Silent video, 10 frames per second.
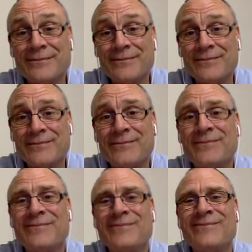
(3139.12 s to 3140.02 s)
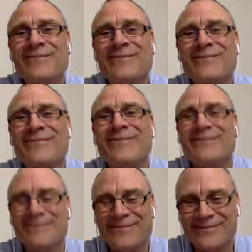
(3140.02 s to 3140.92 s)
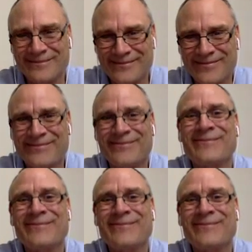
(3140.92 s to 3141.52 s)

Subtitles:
[no speech]